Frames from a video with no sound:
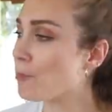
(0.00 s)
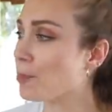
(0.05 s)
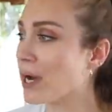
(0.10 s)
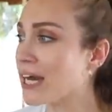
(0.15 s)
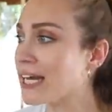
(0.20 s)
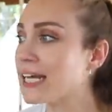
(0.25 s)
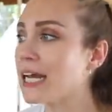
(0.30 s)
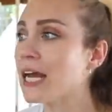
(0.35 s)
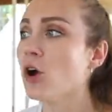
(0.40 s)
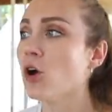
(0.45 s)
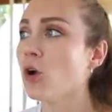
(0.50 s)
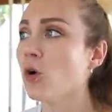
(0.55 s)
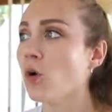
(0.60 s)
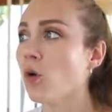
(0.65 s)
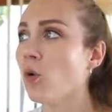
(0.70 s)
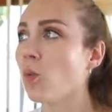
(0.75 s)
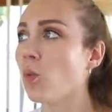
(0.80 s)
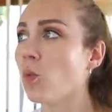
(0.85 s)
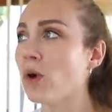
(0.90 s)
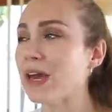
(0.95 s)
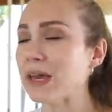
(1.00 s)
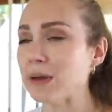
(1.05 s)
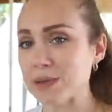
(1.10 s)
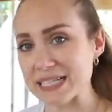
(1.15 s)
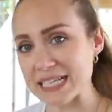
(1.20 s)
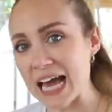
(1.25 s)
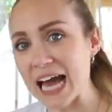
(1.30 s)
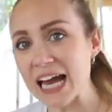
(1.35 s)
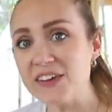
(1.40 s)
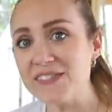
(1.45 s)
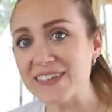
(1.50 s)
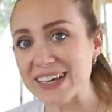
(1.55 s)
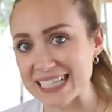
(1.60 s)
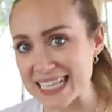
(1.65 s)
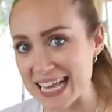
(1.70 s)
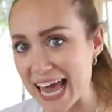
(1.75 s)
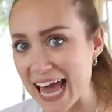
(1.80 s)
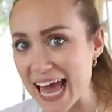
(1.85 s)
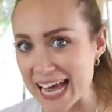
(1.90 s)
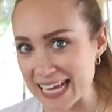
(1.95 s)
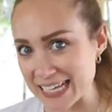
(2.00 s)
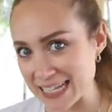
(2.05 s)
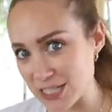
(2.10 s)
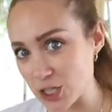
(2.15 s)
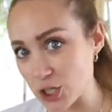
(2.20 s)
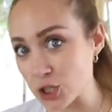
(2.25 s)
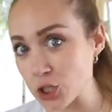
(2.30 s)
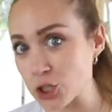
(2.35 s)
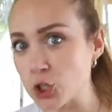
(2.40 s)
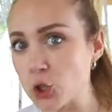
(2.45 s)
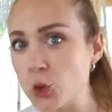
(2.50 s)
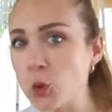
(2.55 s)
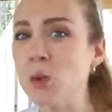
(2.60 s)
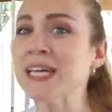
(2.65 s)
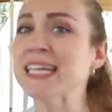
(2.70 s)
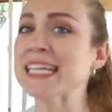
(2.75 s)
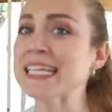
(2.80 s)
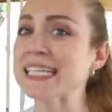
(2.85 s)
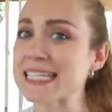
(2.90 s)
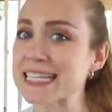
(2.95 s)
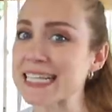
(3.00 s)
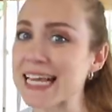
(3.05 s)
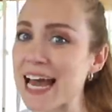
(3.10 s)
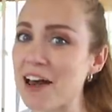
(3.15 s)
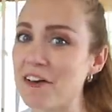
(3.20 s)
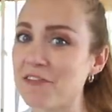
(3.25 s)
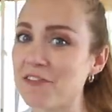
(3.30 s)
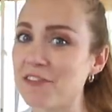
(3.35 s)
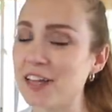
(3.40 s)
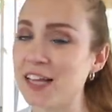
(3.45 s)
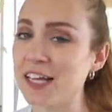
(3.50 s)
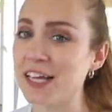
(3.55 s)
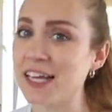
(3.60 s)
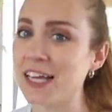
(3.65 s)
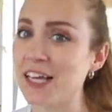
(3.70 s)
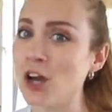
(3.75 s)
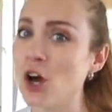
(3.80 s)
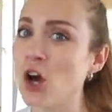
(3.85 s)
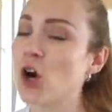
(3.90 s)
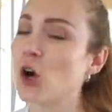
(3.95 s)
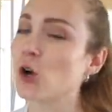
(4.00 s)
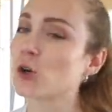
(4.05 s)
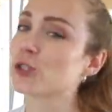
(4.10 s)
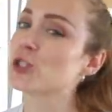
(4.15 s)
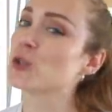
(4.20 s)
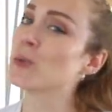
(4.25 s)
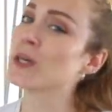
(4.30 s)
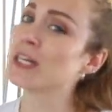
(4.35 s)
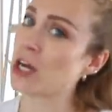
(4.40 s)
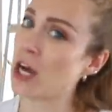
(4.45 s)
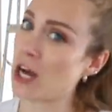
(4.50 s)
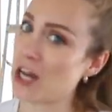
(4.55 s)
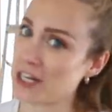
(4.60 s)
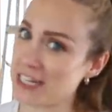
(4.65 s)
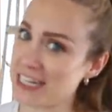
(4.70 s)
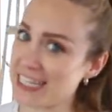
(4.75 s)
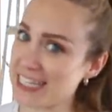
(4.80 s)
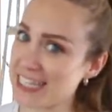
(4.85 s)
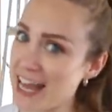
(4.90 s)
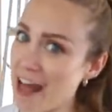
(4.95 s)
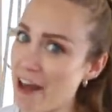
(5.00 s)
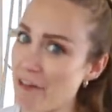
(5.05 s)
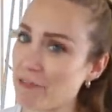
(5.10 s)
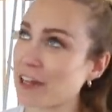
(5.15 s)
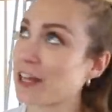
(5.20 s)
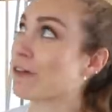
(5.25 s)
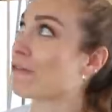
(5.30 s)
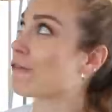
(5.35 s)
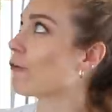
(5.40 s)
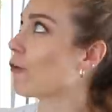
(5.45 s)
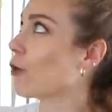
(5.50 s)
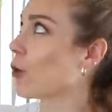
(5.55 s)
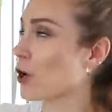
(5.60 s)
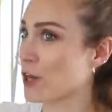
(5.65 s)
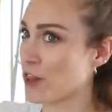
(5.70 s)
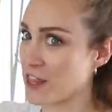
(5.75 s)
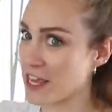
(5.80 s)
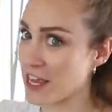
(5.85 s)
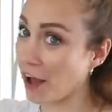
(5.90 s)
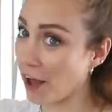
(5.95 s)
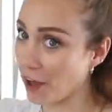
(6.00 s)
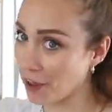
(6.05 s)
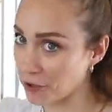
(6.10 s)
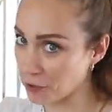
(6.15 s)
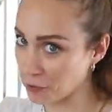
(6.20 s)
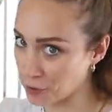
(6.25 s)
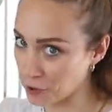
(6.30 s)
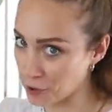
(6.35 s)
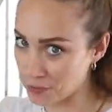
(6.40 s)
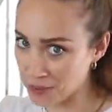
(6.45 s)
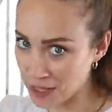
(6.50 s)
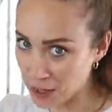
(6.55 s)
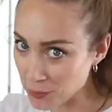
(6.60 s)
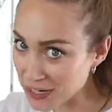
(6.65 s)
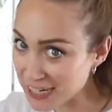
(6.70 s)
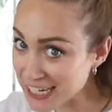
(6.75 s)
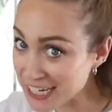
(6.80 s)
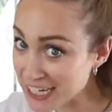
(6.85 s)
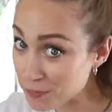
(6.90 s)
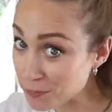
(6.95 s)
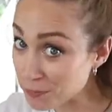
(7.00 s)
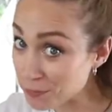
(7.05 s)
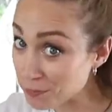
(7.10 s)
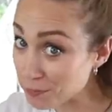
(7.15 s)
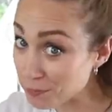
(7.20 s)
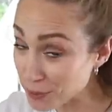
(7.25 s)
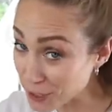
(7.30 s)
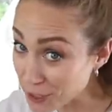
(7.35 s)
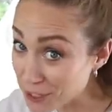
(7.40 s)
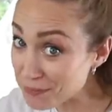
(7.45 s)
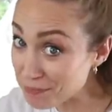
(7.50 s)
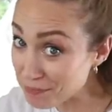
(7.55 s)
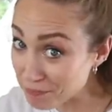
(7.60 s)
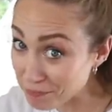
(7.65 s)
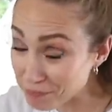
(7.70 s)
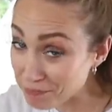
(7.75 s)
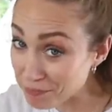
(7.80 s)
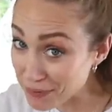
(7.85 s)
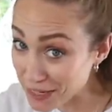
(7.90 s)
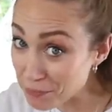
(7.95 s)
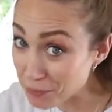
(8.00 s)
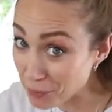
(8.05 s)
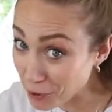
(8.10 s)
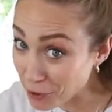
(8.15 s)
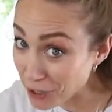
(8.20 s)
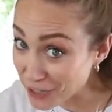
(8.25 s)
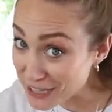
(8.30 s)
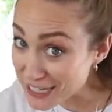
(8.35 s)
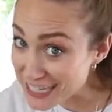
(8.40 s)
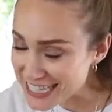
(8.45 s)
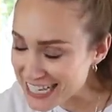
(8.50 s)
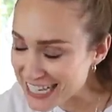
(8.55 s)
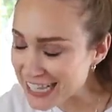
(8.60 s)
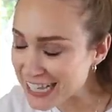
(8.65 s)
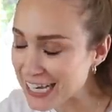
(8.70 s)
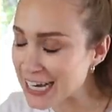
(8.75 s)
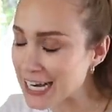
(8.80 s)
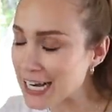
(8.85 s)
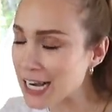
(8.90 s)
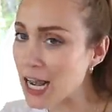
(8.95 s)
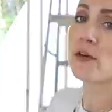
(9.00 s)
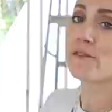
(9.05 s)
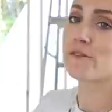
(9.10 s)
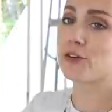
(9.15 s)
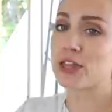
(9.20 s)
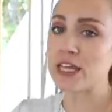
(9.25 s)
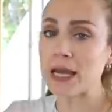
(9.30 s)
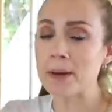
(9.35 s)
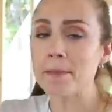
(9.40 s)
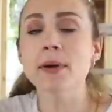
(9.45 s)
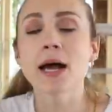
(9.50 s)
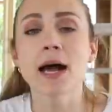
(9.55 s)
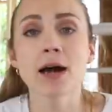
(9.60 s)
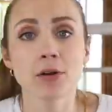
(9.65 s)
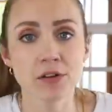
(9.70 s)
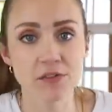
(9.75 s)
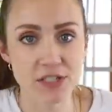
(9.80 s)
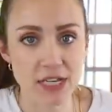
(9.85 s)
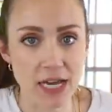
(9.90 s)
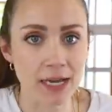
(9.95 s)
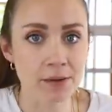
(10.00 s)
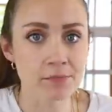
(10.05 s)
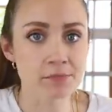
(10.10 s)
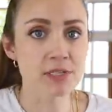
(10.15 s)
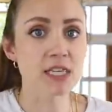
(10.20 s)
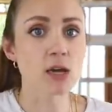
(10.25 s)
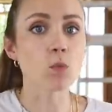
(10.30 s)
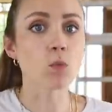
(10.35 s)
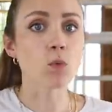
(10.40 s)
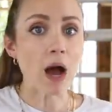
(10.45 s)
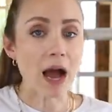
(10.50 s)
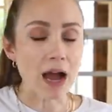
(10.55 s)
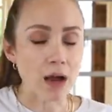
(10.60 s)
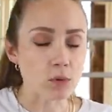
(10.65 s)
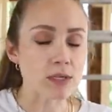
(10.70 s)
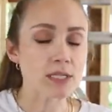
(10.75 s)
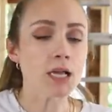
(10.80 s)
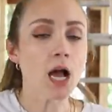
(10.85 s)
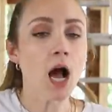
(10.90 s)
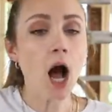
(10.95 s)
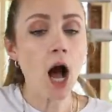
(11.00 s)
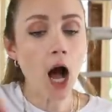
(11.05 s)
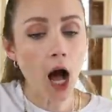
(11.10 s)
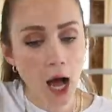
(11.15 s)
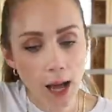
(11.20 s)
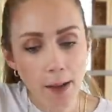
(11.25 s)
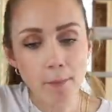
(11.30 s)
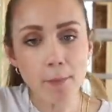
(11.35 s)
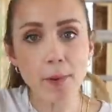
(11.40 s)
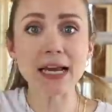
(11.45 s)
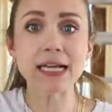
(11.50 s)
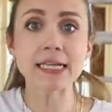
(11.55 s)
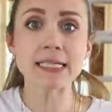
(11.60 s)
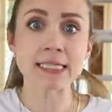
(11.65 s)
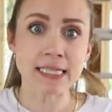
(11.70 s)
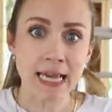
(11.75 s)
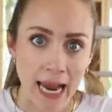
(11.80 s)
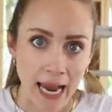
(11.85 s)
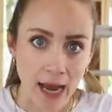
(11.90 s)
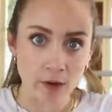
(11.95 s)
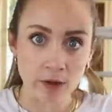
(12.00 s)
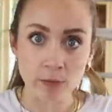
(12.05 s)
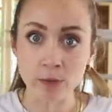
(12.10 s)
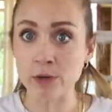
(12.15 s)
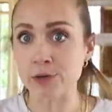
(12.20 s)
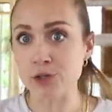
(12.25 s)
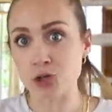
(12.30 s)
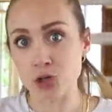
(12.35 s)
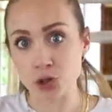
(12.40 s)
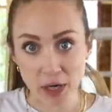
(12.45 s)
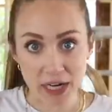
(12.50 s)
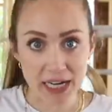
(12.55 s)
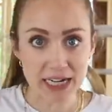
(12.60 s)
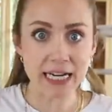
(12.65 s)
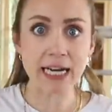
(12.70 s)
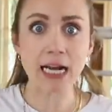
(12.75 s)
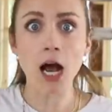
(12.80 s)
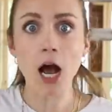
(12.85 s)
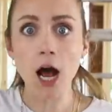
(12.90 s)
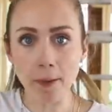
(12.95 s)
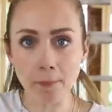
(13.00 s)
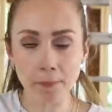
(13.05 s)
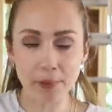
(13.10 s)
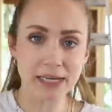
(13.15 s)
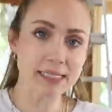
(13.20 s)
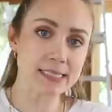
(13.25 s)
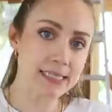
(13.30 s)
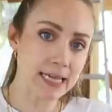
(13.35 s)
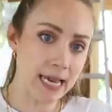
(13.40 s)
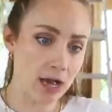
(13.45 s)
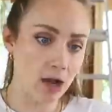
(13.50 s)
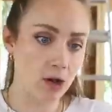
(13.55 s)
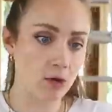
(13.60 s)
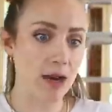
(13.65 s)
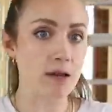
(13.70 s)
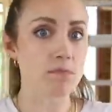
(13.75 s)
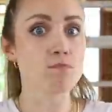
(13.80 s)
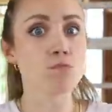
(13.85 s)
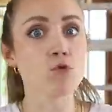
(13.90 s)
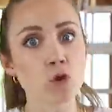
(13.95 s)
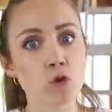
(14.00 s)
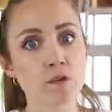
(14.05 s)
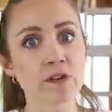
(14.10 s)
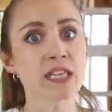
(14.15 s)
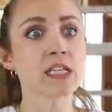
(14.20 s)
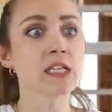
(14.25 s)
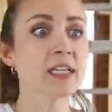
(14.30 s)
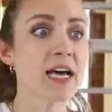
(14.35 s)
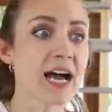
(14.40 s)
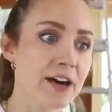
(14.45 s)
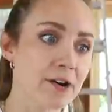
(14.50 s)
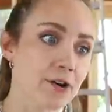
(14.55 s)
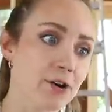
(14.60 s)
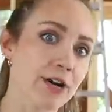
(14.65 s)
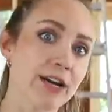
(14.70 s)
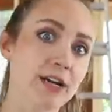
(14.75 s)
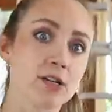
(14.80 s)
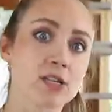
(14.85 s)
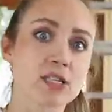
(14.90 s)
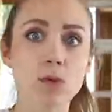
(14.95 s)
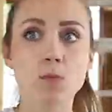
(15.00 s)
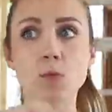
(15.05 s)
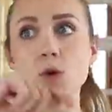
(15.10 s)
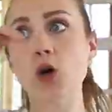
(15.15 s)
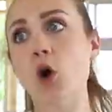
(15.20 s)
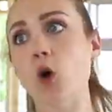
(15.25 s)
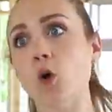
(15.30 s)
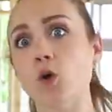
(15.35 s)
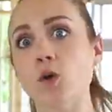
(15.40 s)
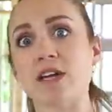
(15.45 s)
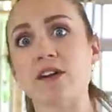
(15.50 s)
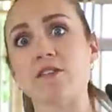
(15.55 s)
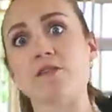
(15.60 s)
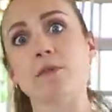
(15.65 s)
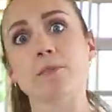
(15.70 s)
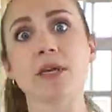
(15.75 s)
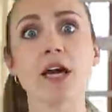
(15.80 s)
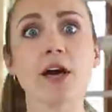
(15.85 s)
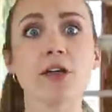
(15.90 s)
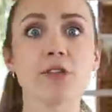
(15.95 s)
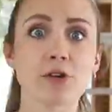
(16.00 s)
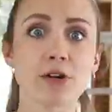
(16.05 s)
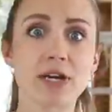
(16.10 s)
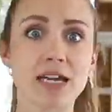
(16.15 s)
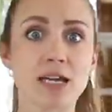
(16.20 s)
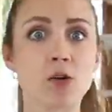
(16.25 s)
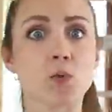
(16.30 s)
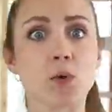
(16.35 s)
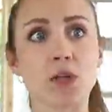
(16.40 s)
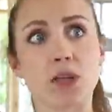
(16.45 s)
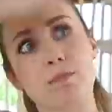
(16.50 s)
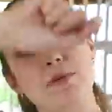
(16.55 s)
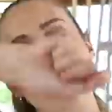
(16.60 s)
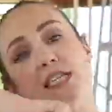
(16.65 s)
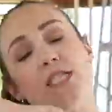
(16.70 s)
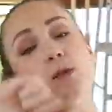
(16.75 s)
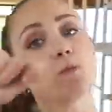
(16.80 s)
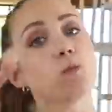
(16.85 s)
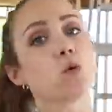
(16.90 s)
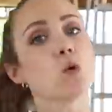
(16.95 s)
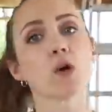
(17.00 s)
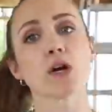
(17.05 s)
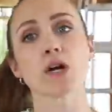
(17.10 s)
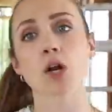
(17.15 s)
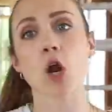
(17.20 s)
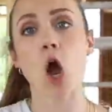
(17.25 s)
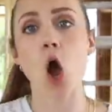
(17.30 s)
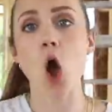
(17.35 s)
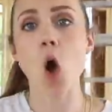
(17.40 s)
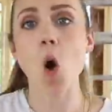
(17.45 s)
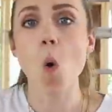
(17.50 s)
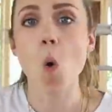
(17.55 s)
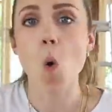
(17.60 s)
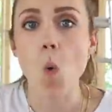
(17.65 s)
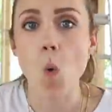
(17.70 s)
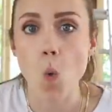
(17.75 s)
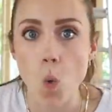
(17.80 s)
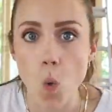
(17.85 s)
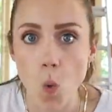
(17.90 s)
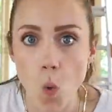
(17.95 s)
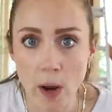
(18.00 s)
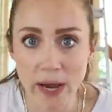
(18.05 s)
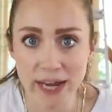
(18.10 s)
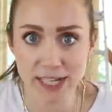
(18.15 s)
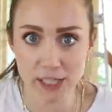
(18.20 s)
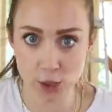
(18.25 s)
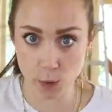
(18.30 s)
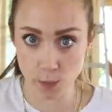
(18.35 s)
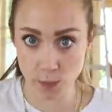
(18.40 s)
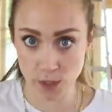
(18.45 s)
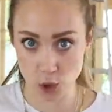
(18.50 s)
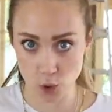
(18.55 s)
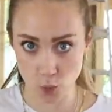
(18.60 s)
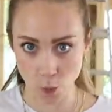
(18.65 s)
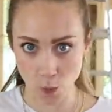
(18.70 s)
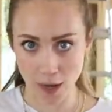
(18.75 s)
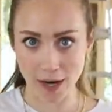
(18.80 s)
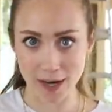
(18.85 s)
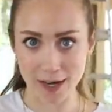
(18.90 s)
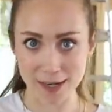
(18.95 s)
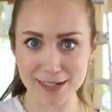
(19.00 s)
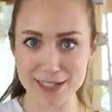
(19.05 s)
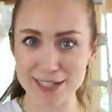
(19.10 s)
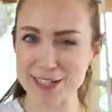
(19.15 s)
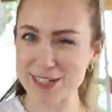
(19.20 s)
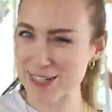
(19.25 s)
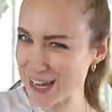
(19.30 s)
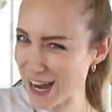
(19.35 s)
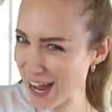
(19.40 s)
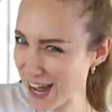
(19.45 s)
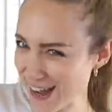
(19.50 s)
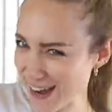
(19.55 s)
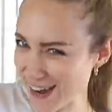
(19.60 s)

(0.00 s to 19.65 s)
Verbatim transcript: but it was kind of a test. Do we need scaffolding or do we not need scaffolding for the other room that we need to put beadboard on the ceiling? For the amount of times that I was up and down and we were trading up and down and moving the ladder and someone holding from the other end with a piece of board, way too much work. So